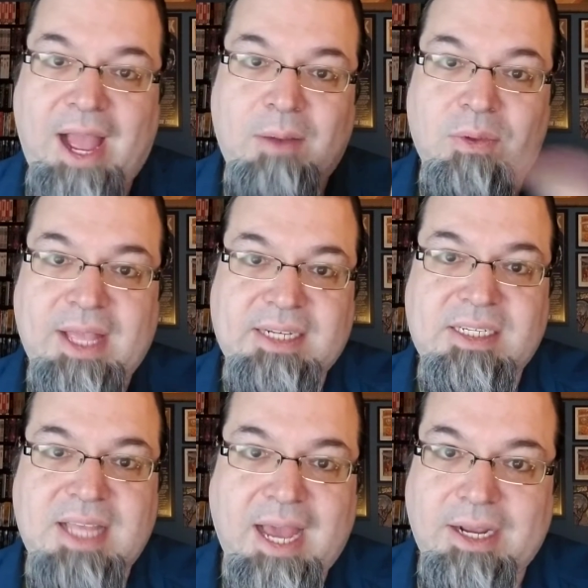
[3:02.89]
I will get
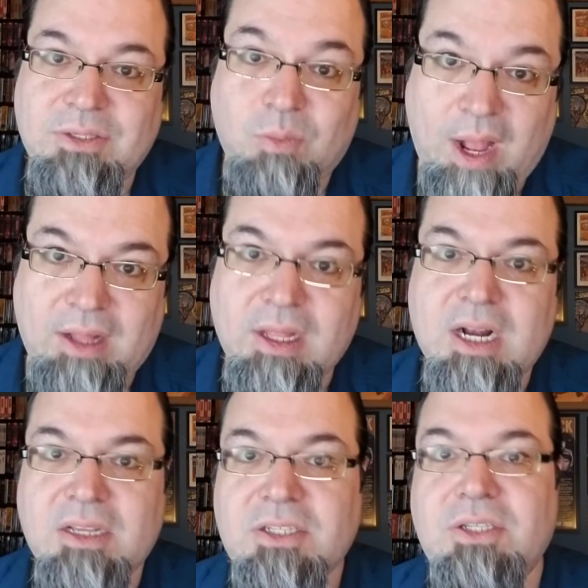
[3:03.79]
to that as well
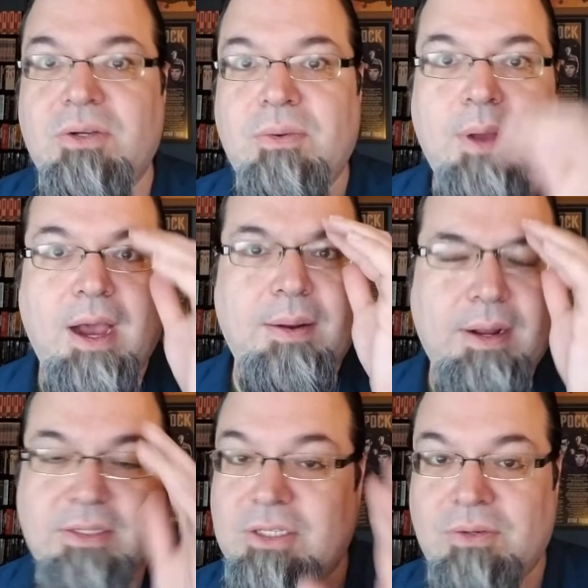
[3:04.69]
soon,
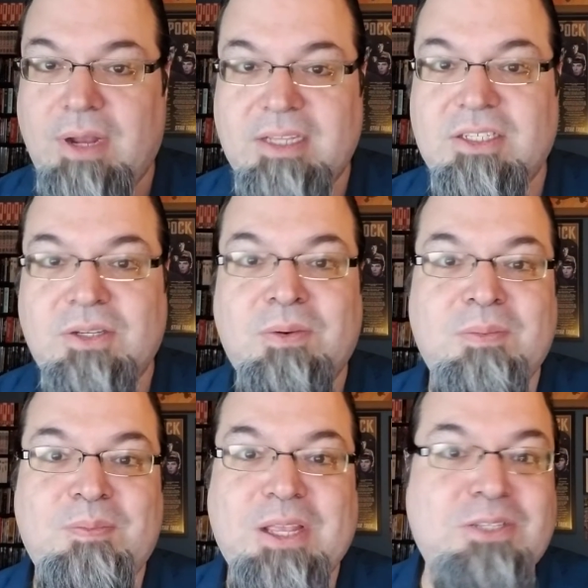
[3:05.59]
uh, soon, as
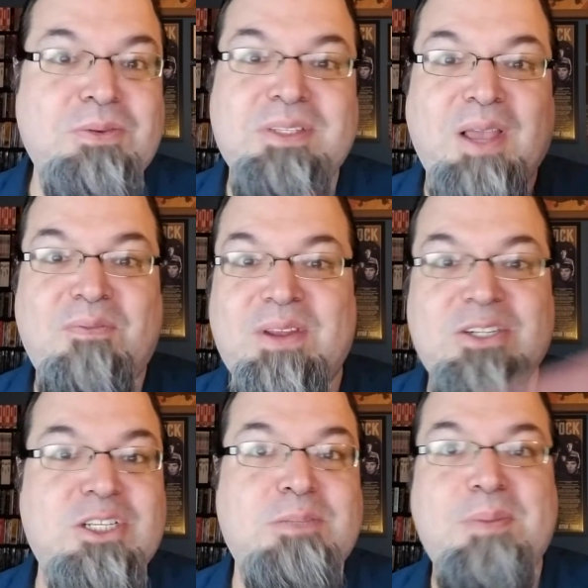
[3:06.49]
soon, as soon as I
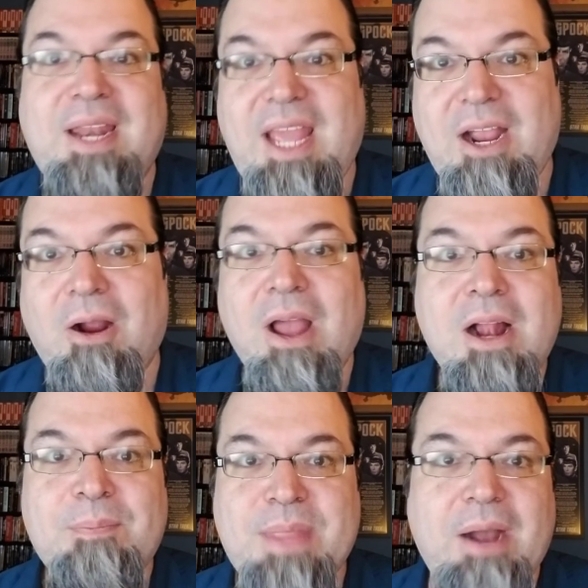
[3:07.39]
finish this bit here.
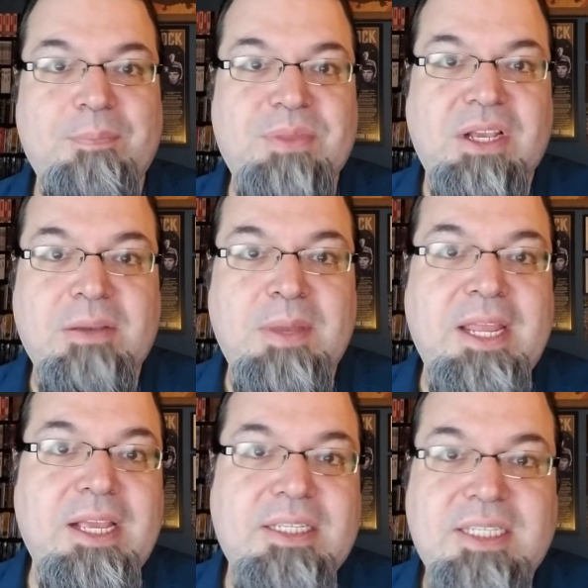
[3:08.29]
Now, the
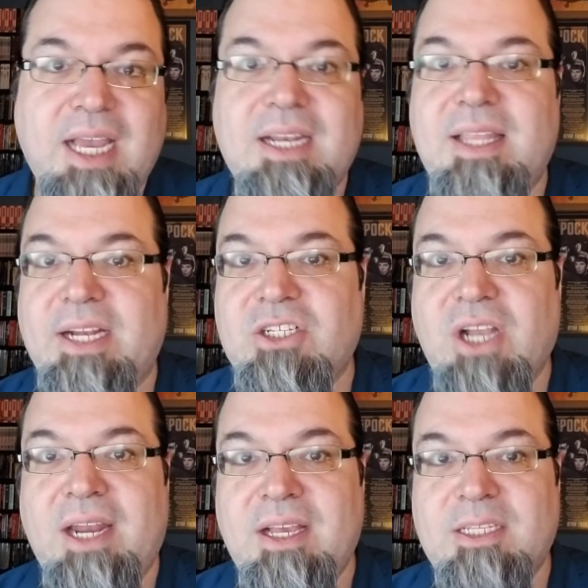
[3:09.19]
committee said that
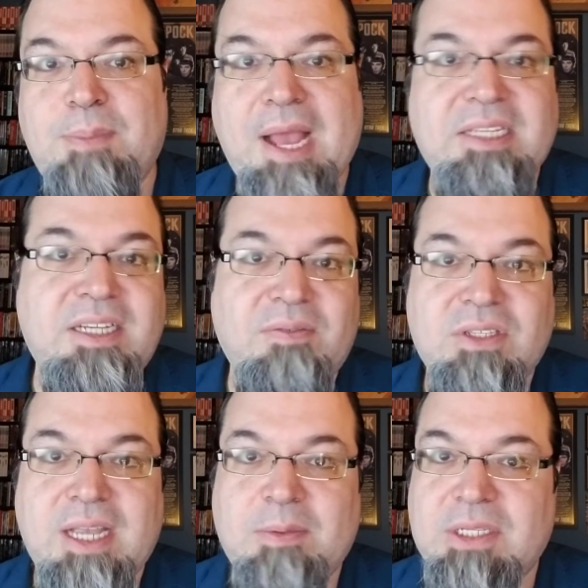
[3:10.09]
China has passed several
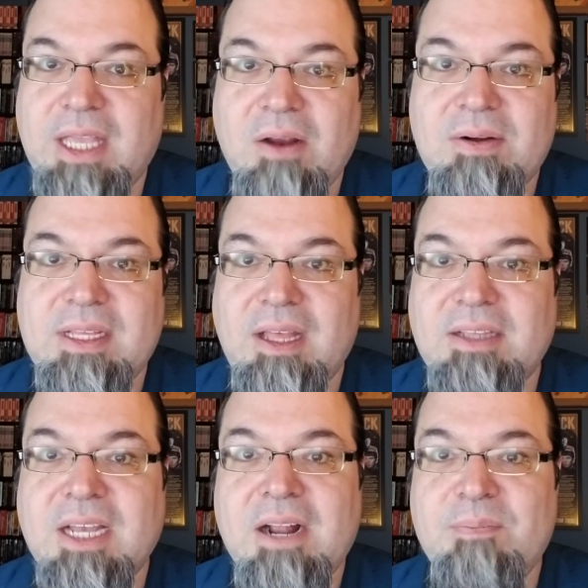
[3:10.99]
cybersecurity
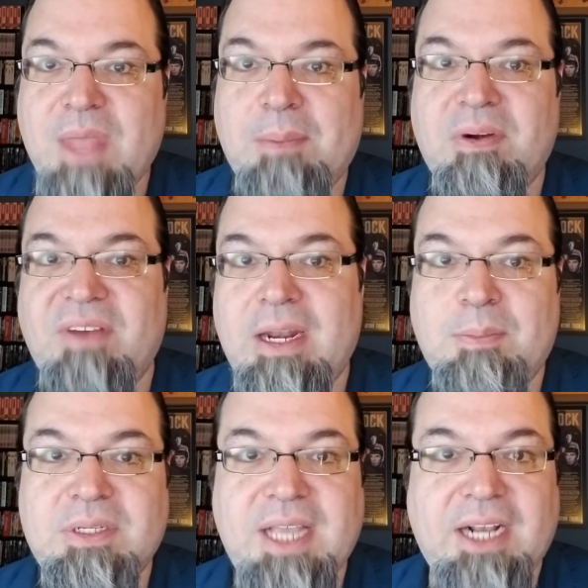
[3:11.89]
laws that provided
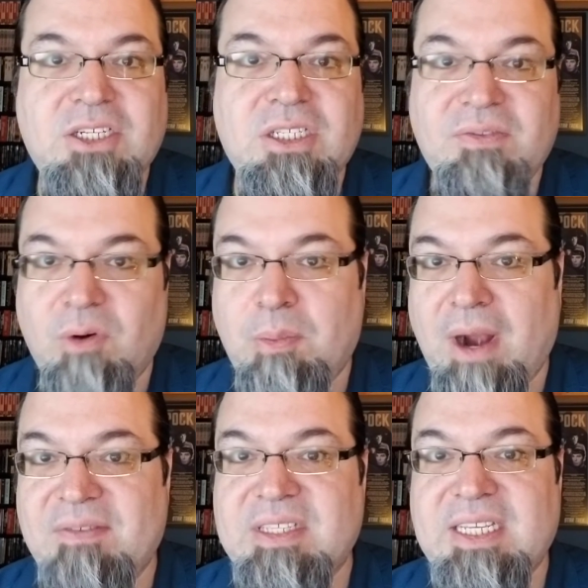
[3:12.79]
protections for
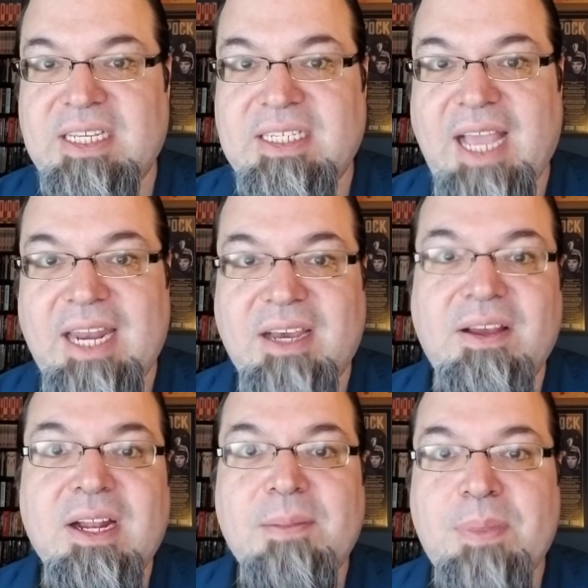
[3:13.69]
privacy and
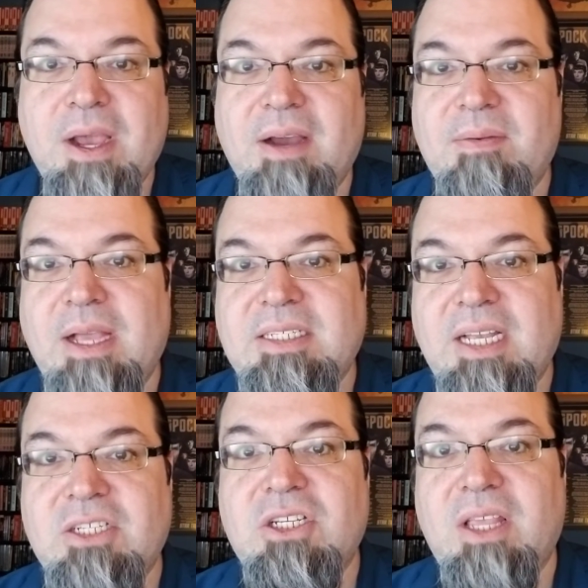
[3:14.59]
data uh,
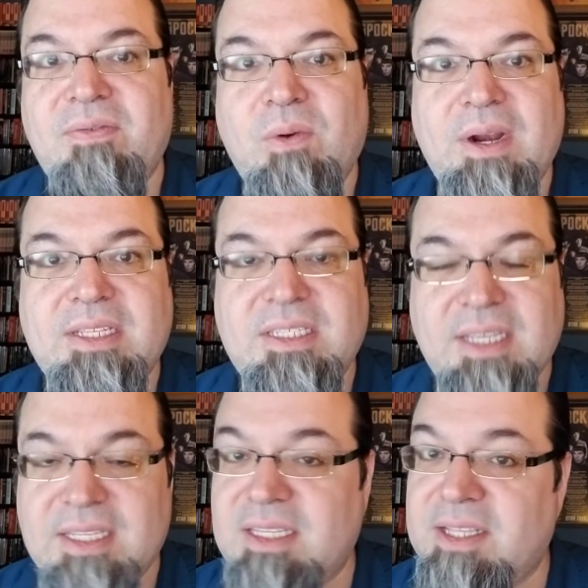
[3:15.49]
essentially for its
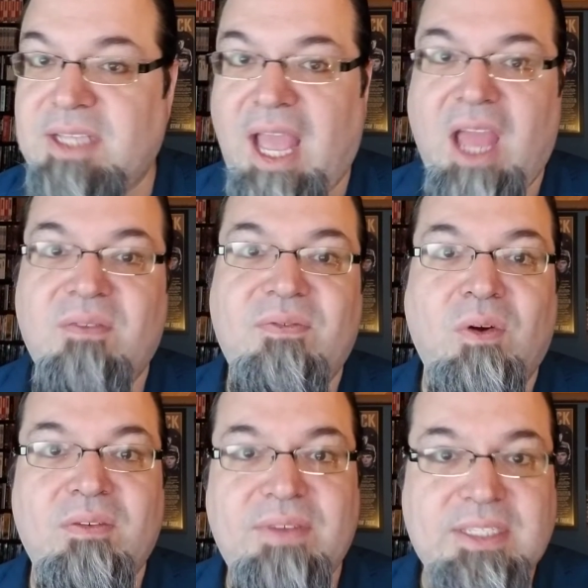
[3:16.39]
citizens and
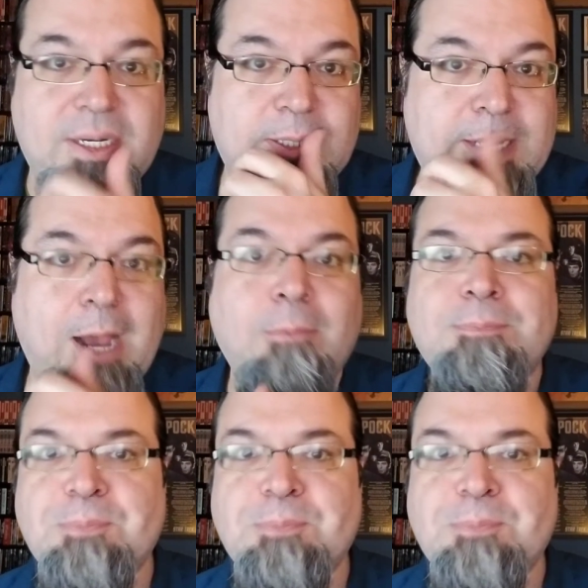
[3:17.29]
foreign visitors. Now,